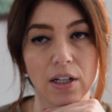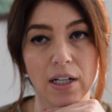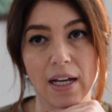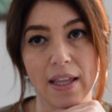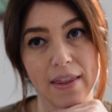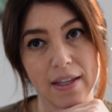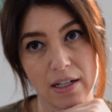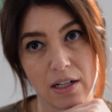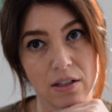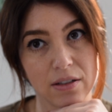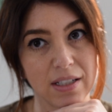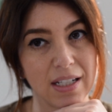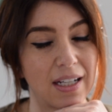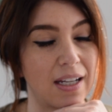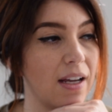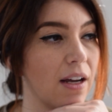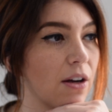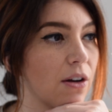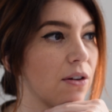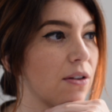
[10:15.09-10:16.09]
and then I'll take
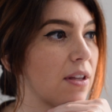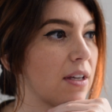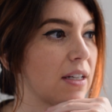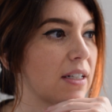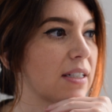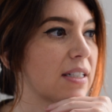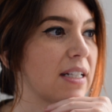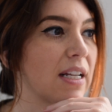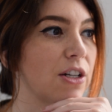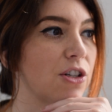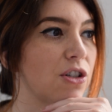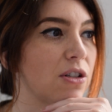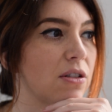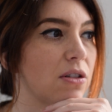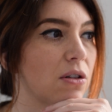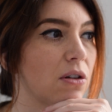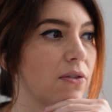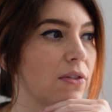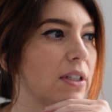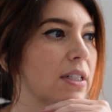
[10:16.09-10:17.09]
care of the extension
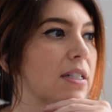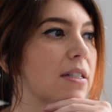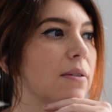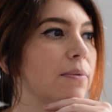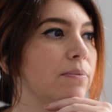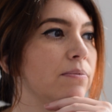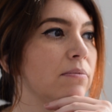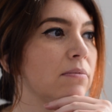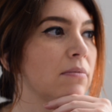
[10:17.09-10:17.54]
service.